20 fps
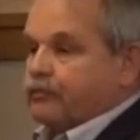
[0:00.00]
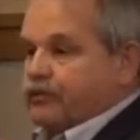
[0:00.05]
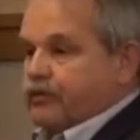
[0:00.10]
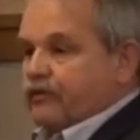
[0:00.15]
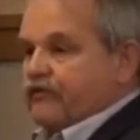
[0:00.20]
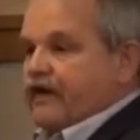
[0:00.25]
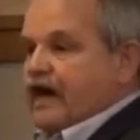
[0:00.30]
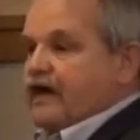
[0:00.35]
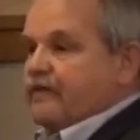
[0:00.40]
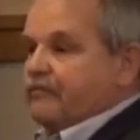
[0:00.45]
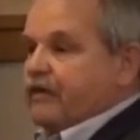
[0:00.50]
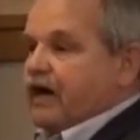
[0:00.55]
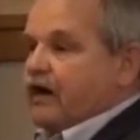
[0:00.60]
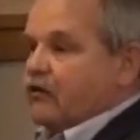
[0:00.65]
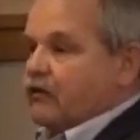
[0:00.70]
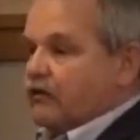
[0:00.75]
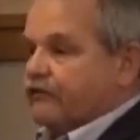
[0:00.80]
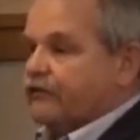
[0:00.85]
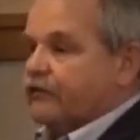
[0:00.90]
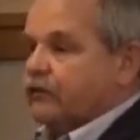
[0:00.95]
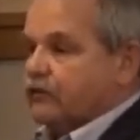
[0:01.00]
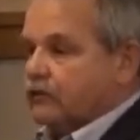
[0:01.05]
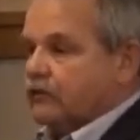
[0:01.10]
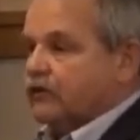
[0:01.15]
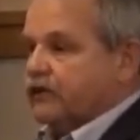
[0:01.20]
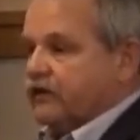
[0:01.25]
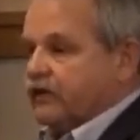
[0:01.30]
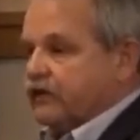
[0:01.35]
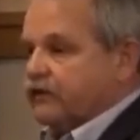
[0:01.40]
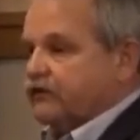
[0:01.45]
provide power for
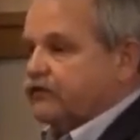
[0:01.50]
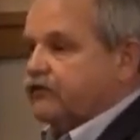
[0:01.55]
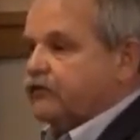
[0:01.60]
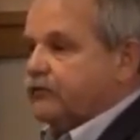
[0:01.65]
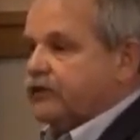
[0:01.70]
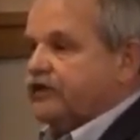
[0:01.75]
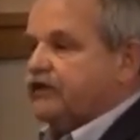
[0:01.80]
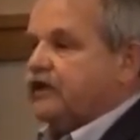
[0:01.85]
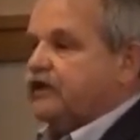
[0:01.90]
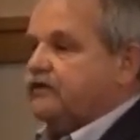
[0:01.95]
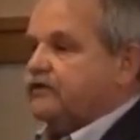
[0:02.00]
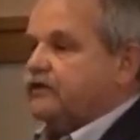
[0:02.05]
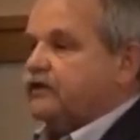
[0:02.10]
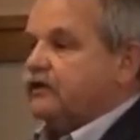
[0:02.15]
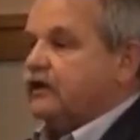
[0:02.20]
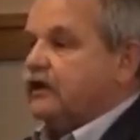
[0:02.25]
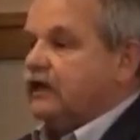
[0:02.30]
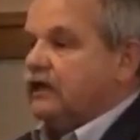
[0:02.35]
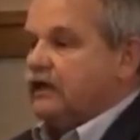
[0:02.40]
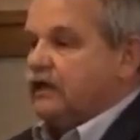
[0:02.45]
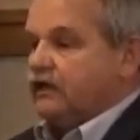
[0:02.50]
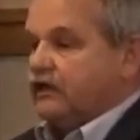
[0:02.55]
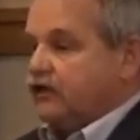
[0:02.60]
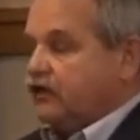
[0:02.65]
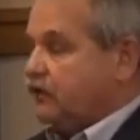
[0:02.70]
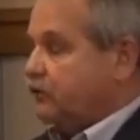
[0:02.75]
only the instrumentation and the